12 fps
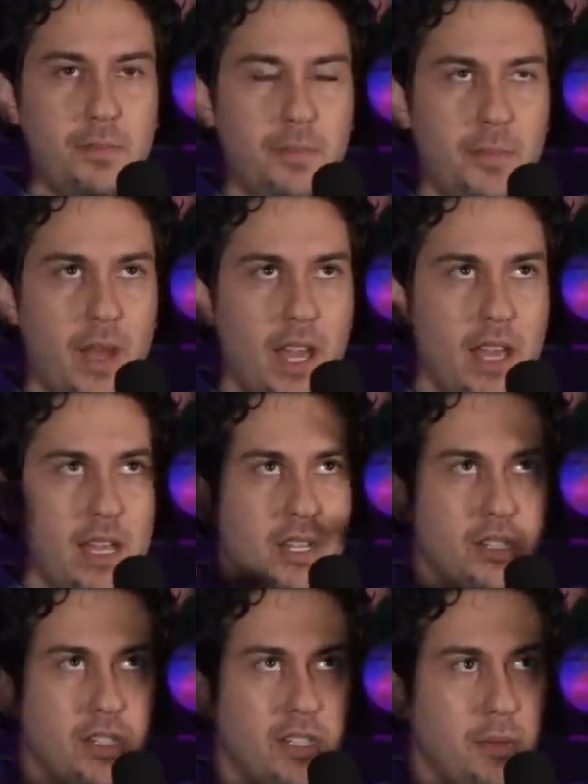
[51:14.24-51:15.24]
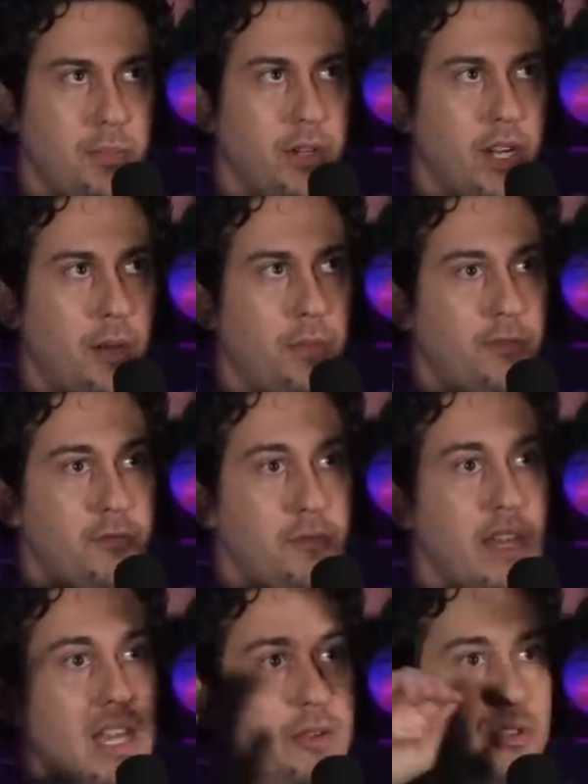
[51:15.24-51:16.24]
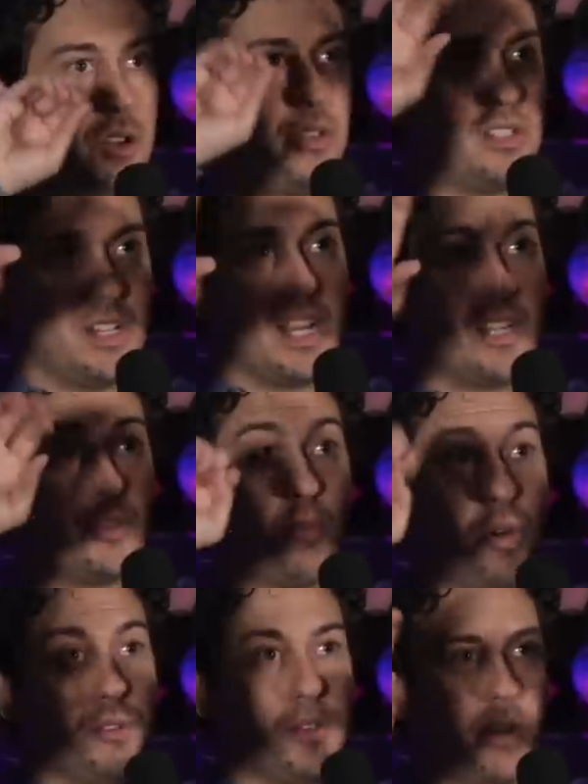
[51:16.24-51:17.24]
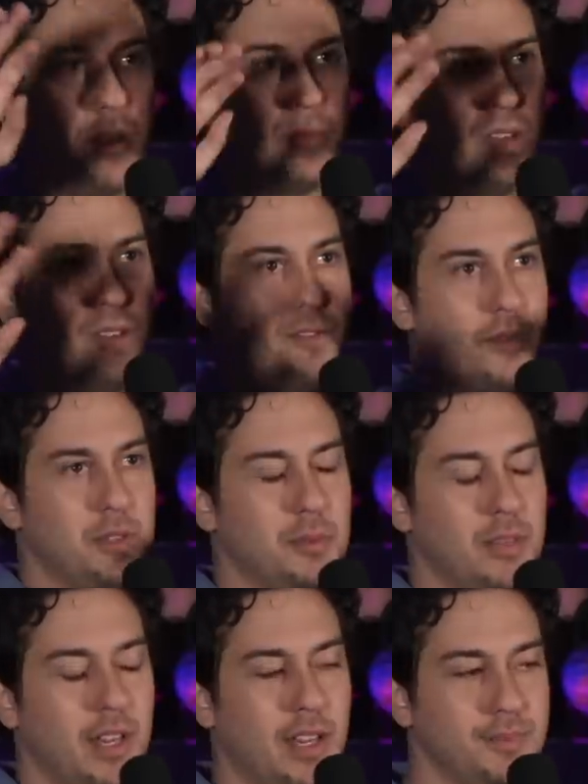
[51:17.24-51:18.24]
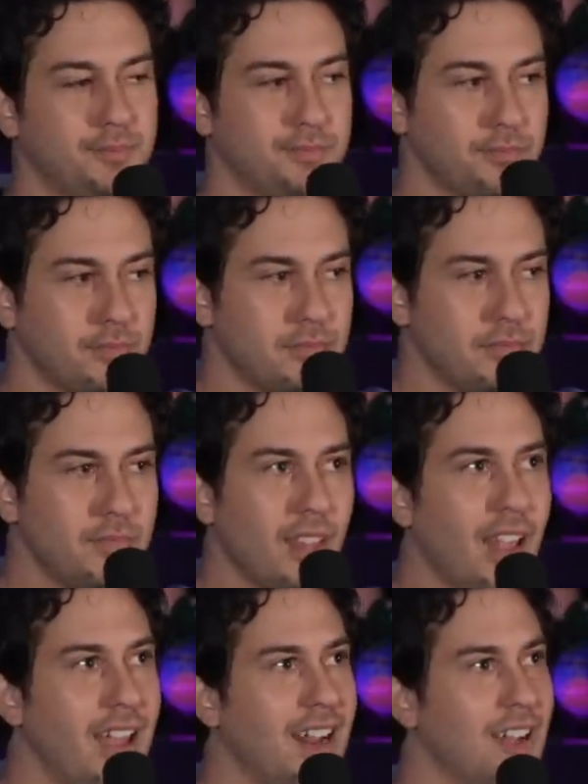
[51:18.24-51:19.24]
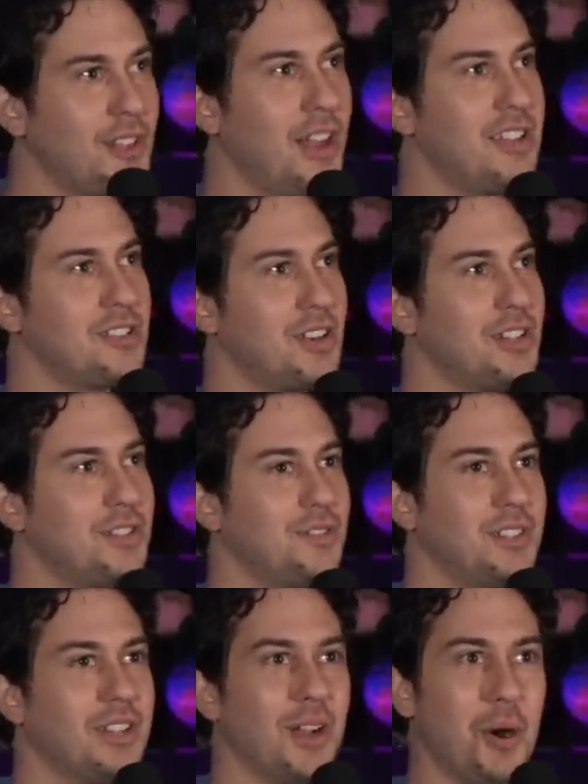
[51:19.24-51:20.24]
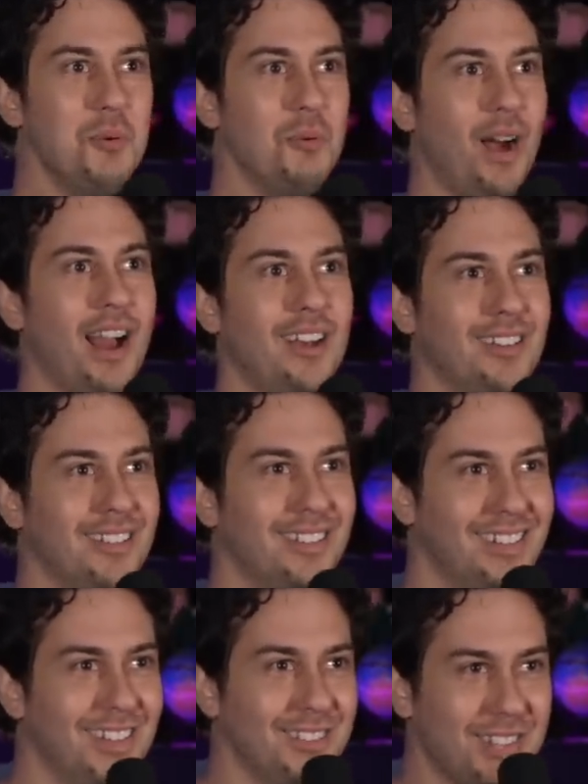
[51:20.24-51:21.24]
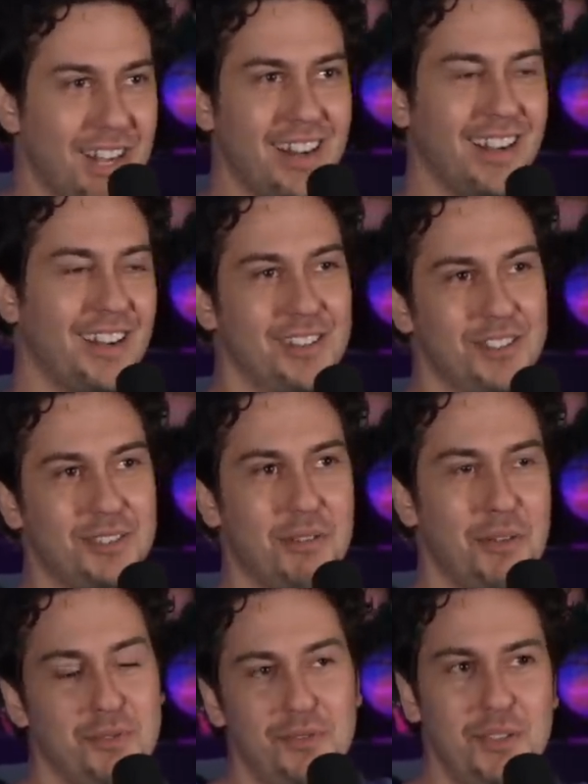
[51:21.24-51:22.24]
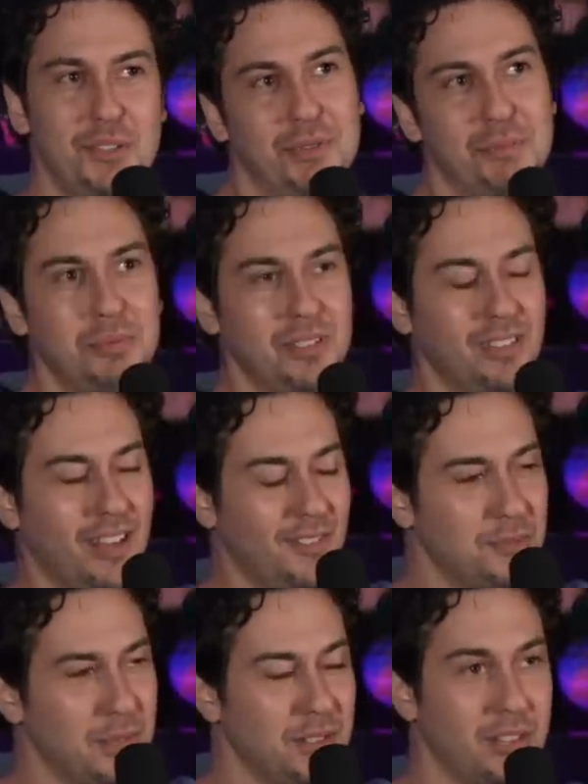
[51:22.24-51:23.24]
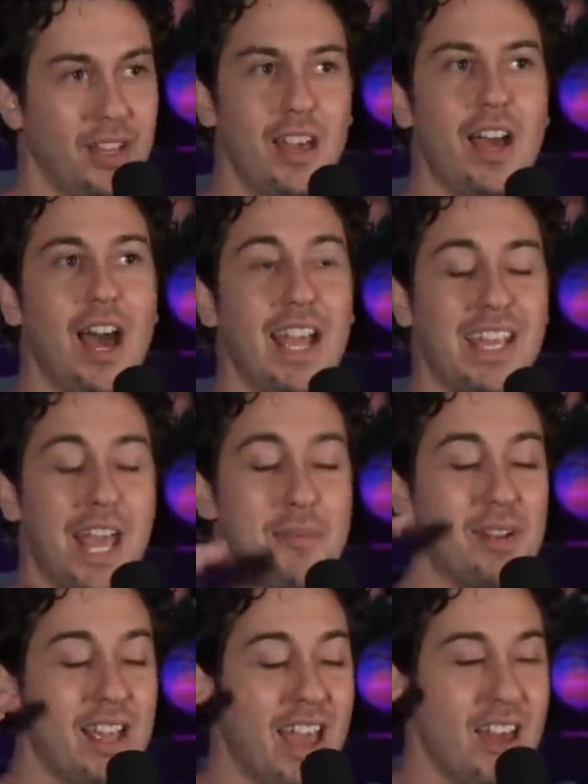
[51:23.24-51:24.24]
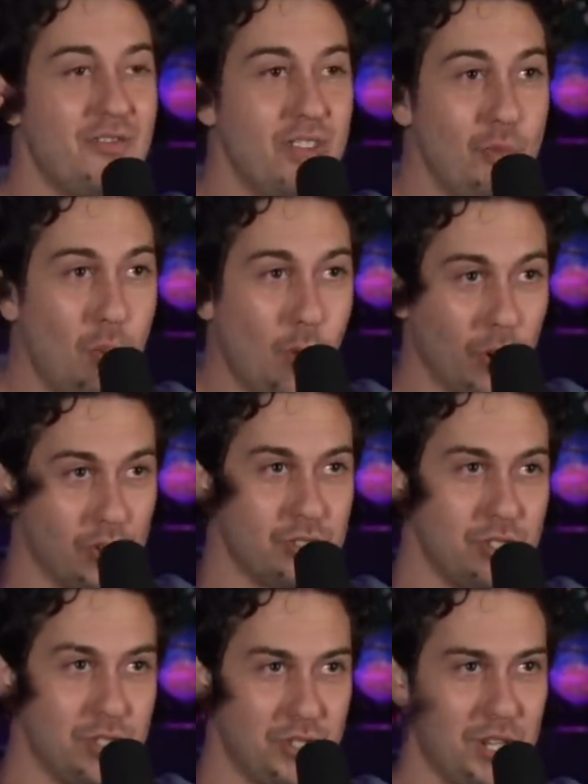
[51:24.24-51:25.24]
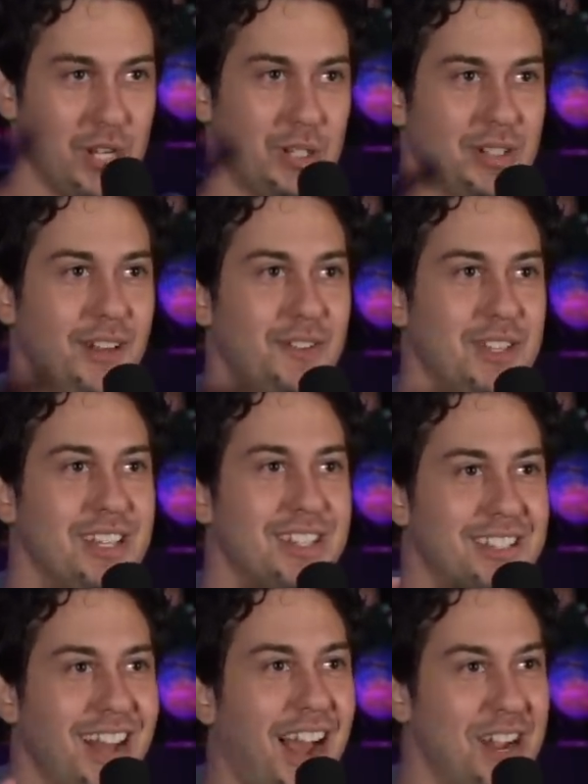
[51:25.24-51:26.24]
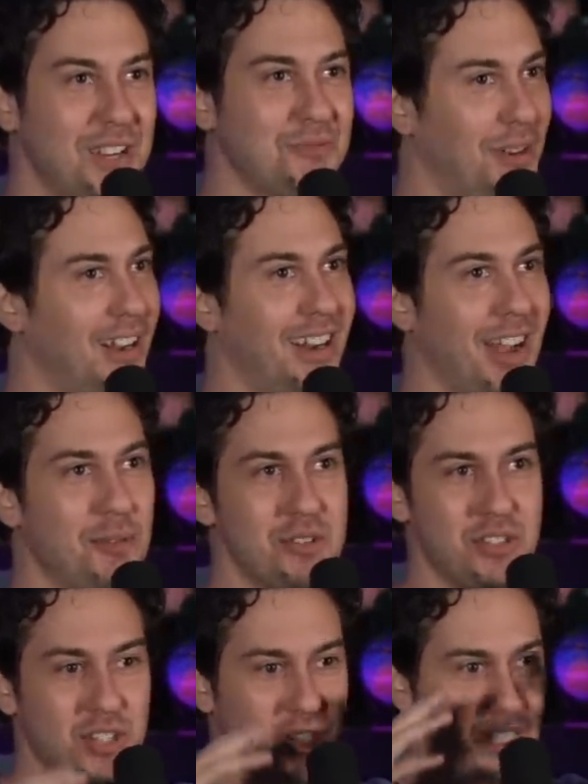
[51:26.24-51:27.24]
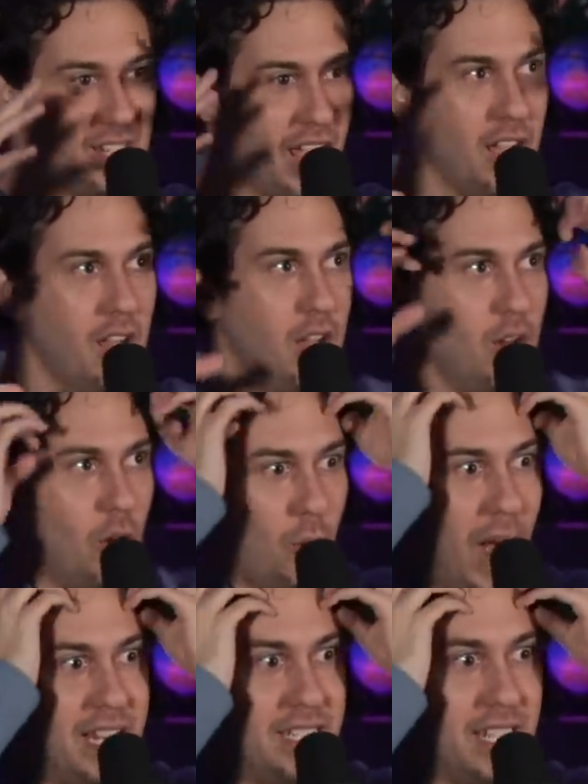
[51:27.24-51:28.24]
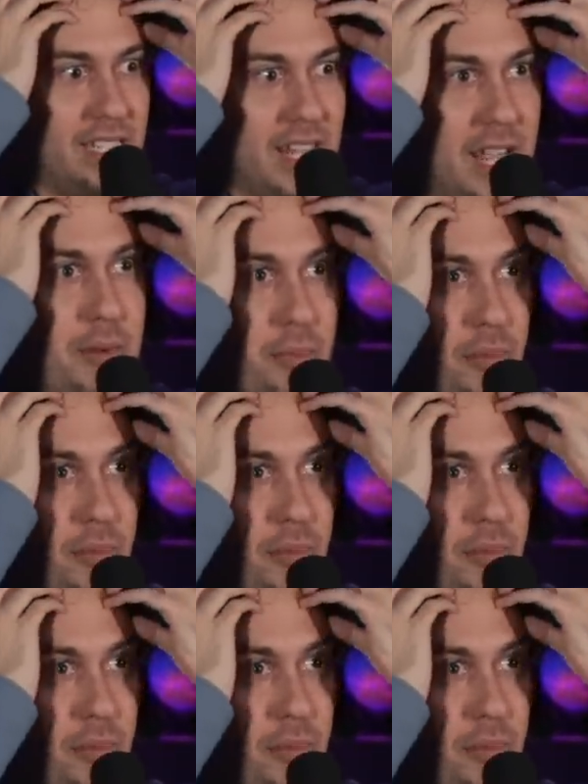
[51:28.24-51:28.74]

page that they put up of me, and it was all these nice quotes about me from the play. And I, th- I started to feel like, oh, wow. Oh, God, I got all great reviews. People loved me. I came and I had the worst show of the entire run. I was just like, why did they like me